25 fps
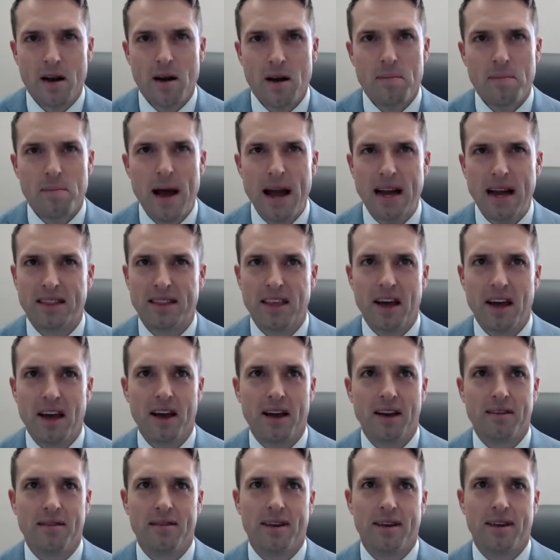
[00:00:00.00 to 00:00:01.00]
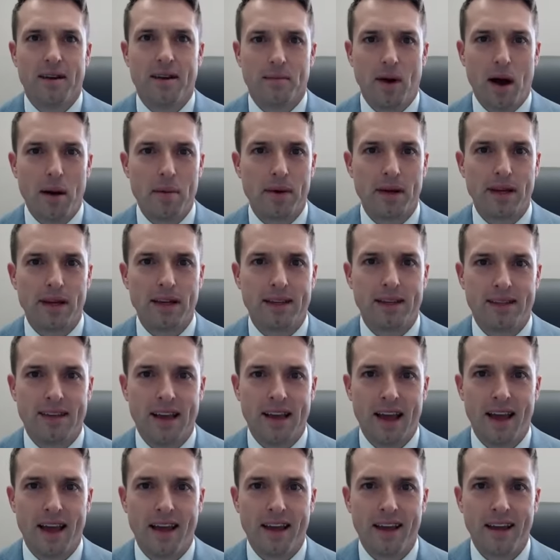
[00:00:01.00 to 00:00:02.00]
Back then, probably a
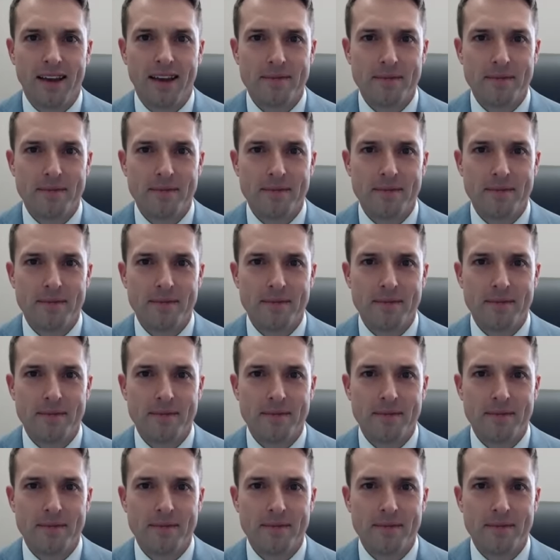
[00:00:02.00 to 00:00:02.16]
day,